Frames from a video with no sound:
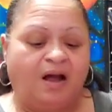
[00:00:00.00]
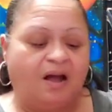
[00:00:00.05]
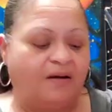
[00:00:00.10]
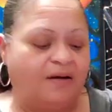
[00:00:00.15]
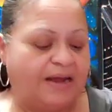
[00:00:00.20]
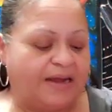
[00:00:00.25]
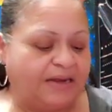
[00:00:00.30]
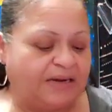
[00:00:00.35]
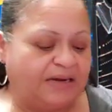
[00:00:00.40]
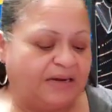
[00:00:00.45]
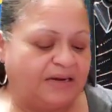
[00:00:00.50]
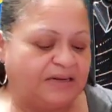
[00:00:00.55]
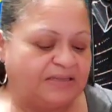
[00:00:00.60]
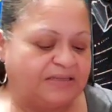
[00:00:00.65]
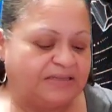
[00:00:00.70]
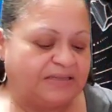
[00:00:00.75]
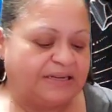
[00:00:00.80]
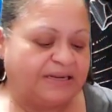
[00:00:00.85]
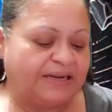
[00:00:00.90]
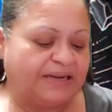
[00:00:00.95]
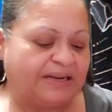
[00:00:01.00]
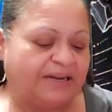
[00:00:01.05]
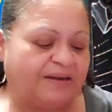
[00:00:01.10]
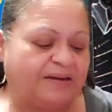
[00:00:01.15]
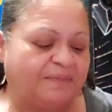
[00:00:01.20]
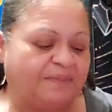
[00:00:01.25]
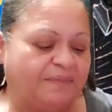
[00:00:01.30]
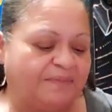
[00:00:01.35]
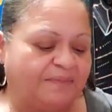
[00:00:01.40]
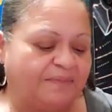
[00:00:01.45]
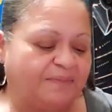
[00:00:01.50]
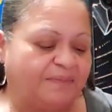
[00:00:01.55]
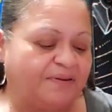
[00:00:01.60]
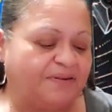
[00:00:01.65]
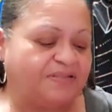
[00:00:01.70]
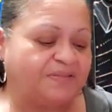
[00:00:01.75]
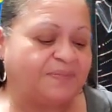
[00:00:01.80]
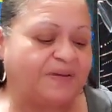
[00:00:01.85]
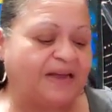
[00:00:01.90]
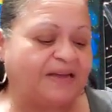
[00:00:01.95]
All right, let's see.
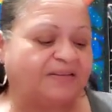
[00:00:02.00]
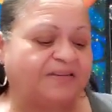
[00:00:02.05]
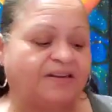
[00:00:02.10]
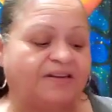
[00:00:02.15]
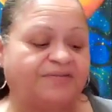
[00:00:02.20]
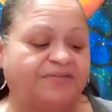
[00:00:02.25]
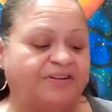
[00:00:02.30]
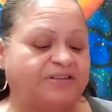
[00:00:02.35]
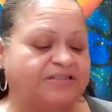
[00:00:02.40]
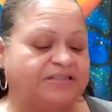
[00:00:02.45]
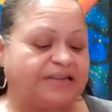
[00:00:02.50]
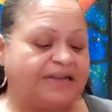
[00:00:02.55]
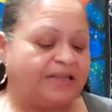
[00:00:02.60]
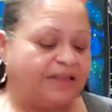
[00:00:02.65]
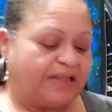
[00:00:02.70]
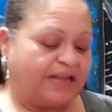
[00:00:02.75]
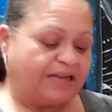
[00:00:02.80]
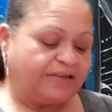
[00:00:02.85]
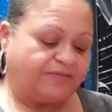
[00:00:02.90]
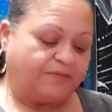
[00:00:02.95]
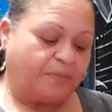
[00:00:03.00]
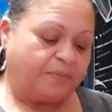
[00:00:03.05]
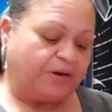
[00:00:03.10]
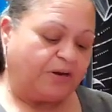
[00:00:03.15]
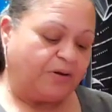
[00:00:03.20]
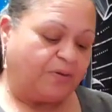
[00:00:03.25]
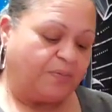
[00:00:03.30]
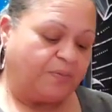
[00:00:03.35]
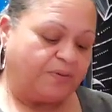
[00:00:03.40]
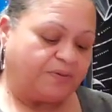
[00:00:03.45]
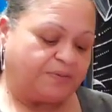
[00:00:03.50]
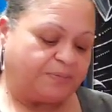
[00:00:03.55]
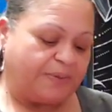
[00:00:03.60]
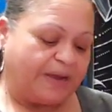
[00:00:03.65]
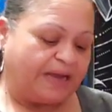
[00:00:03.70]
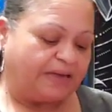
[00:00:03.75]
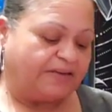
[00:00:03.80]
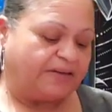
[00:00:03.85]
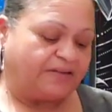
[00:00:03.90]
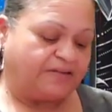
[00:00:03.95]
Perspective. You're seeing things from a new
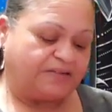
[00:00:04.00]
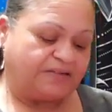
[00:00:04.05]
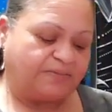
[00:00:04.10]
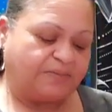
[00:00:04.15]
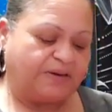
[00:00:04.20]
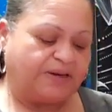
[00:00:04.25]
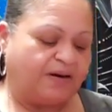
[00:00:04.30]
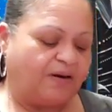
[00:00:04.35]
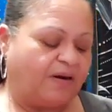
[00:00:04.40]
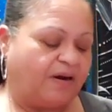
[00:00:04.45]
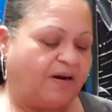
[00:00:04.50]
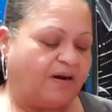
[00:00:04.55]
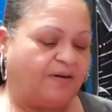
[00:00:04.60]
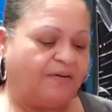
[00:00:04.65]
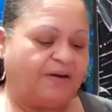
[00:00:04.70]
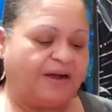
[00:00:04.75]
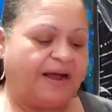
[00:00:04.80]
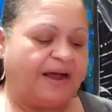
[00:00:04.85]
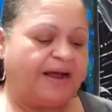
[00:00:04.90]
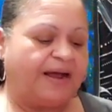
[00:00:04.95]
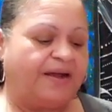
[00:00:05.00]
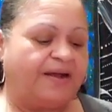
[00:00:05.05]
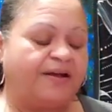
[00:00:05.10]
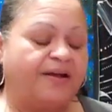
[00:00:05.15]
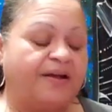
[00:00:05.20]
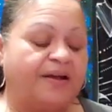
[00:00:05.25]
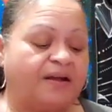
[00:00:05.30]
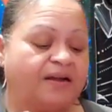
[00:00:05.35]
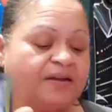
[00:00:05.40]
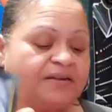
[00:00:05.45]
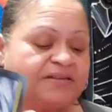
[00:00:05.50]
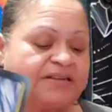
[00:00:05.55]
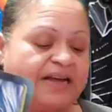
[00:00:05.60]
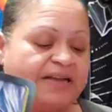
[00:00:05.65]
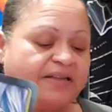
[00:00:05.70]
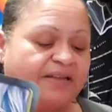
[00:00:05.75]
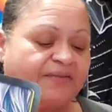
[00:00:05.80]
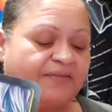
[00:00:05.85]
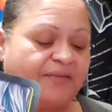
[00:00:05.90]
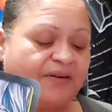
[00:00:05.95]
perspective, sweetheart, okay?
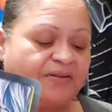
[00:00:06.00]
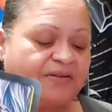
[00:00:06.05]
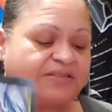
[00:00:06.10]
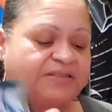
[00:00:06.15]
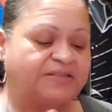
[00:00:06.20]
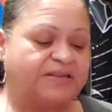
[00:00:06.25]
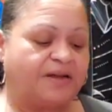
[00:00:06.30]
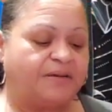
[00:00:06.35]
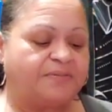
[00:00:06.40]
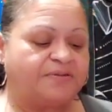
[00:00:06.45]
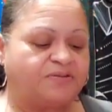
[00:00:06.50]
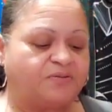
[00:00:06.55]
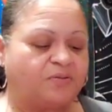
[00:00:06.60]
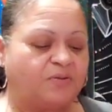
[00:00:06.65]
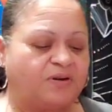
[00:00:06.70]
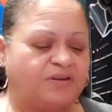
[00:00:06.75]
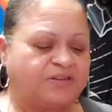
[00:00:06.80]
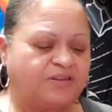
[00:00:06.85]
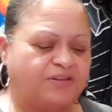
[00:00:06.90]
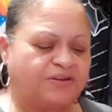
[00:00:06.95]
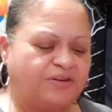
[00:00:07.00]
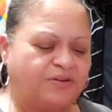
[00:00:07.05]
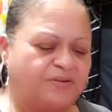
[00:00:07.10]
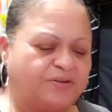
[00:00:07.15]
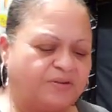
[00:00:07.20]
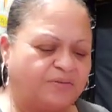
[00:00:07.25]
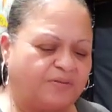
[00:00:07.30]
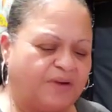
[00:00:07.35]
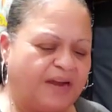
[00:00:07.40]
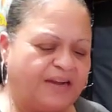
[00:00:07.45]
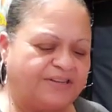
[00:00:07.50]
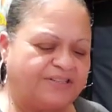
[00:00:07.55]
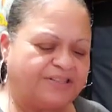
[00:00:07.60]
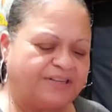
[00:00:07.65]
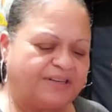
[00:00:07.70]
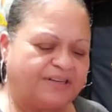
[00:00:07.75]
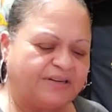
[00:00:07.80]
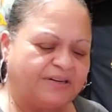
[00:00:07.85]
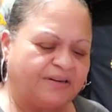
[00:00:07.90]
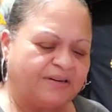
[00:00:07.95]
Take the first steps towards a new
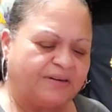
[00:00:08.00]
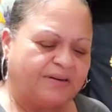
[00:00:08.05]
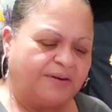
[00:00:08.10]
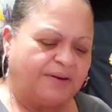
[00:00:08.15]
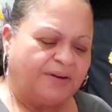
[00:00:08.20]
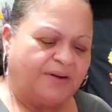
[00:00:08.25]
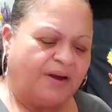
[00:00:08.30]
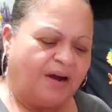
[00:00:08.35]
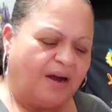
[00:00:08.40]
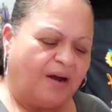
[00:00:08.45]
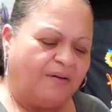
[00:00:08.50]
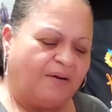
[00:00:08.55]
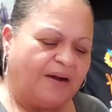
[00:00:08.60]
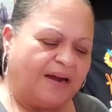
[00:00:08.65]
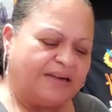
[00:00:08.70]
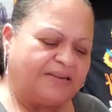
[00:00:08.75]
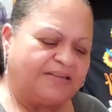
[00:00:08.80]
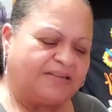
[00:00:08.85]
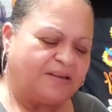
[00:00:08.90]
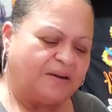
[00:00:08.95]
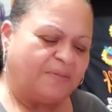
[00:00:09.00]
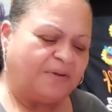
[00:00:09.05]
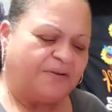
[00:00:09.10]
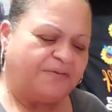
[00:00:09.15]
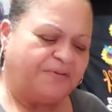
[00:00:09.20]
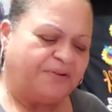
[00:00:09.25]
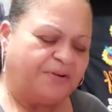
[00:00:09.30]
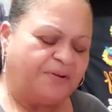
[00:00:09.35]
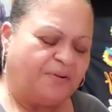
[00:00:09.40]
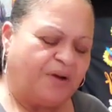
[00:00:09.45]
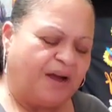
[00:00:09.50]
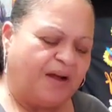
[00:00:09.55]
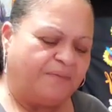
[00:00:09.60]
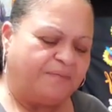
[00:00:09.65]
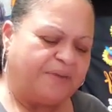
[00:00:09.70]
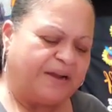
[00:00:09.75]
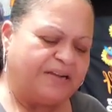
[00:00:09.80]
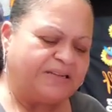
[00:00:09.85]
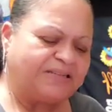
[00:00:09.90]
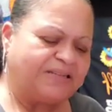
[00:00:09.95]
direction. All right, some of you
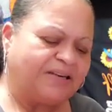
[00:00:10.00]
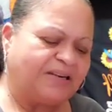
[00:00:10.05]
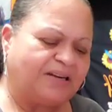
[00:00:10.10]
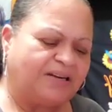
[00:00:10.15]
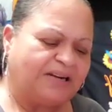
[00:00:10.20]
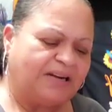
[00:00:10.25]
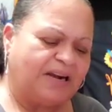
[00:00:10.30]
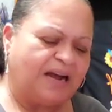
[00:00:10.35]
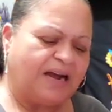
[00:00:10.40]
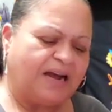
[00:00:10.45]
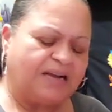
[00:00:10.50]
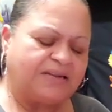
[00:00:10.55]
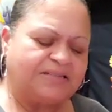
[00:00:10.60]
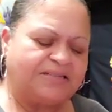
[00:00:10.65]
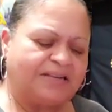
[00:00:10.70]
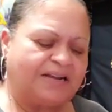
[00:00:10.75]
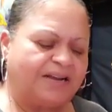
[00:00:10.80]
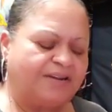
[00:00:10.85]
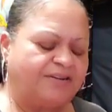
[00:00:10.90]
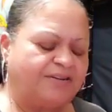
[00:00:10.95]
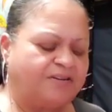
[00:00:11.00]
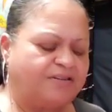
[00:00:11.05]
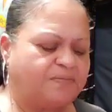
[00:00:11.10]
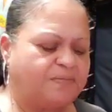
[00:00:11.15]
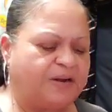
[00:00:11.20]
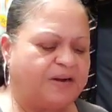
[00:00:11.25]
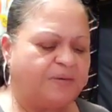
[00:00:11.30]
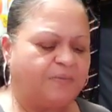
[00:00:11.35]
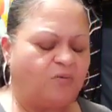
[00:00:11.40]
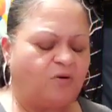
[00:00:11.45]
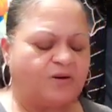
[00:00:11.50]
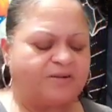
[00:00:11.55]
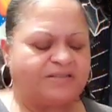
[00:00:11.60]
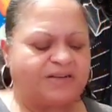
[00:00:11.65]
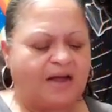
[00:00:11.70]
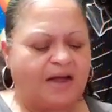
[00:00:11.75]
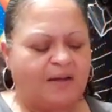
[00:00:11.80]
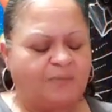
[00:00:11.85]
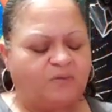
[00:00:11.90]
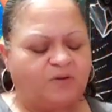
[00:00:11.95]
have basically, like I said, you're spending more
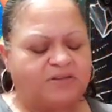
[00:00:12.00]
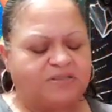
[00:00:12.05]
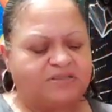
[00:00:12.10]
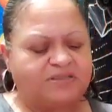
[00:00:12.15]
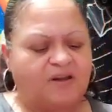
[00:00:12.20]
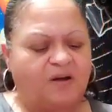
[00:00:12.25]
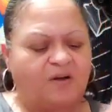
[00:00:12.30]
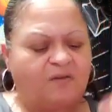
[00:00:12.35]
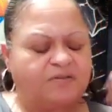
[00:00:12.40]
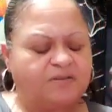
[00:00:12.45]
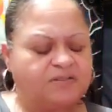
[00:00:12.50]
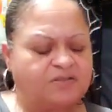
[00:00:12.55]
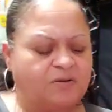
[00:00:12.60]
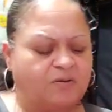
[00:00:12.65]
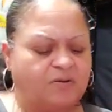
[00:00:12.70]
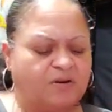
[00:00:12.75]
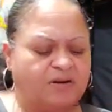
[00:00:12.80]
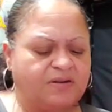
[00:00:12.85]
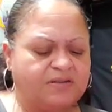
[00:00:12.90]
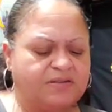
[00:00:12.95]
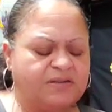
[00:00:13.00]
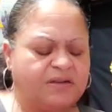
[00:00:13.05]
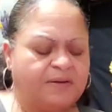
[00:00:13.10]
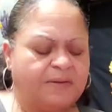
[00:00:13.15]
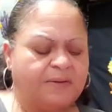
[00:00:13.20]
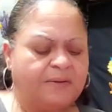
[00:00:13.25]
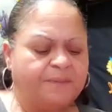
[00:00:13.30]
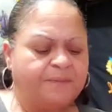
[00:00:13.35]
time with self-source,